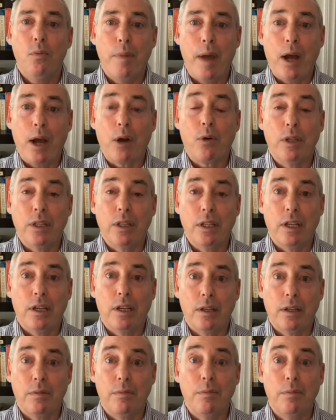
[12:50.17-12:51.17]
back when
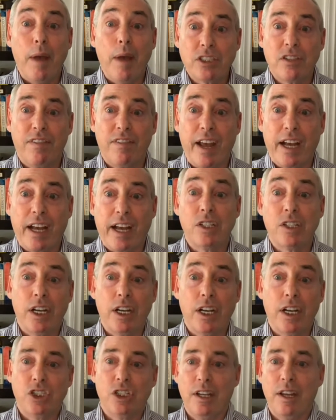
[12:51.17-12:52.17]
the mass
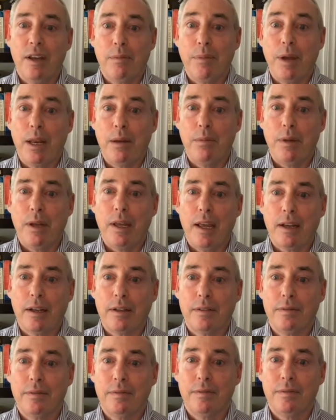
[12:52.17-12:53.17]
vaccination campaign began.